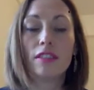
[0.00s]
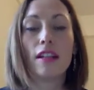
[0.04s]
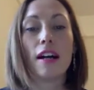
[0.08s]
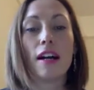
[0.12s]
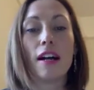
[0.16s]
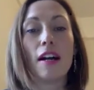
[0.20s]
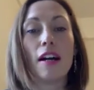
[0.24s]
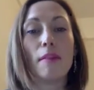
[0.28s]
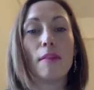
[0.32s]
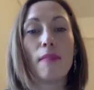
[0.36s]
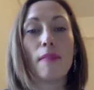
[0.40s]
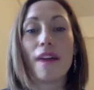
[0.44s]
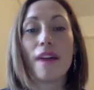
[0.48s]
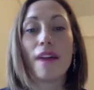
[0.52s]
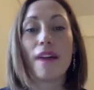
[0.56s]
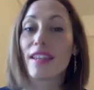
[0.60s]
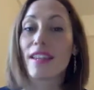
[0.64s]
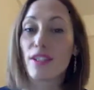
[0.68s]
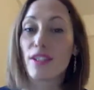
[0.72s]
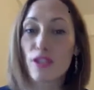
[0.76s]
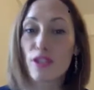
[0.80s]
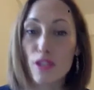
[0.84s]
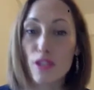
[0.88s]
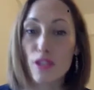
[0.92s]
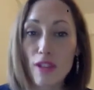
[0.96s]
and
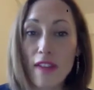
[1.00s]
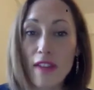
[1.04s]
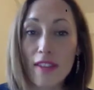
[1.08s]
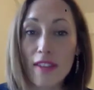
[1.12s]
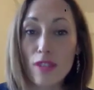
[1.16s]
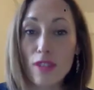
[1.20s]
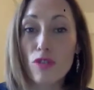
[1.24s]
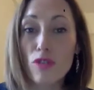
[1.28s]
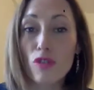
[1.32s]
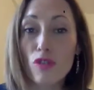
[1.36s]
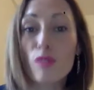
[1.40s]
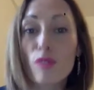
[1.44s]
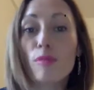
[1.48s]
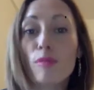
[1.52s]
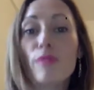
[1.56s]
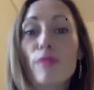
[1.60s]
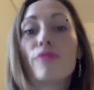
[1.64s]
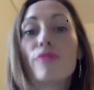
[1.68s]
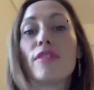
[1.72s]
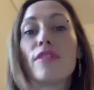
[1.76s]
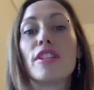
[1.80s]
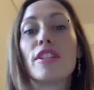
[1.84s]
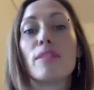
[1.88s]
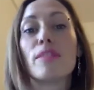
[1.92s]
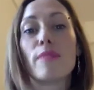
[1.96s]
that's normal
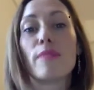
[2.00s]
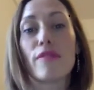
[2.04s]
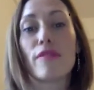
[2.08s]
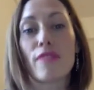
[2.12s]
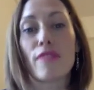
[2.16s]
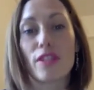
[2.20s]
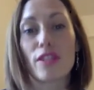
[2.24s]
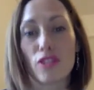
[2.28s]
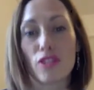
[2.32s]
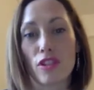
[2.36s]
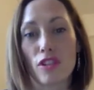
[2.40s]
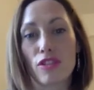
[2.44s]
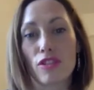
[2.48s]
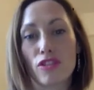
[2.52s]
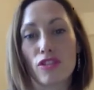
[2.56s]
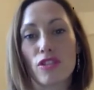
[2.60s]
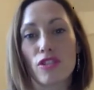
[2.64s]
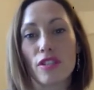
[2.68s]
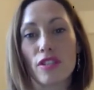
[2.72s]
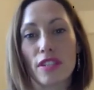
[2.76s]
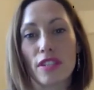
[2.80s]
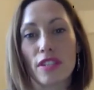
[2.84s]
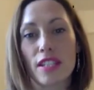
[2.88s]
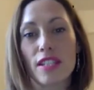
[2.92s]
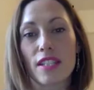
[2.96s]
for it to be fragile
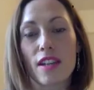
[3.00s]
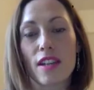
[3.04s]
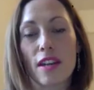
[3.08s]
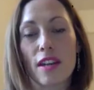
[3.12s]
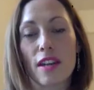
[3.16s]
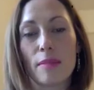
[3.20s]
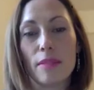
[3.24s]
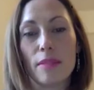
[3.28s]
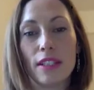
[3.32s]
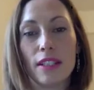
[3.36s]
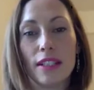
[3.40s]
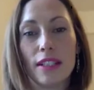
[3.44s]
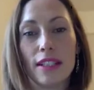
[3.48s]
during this time.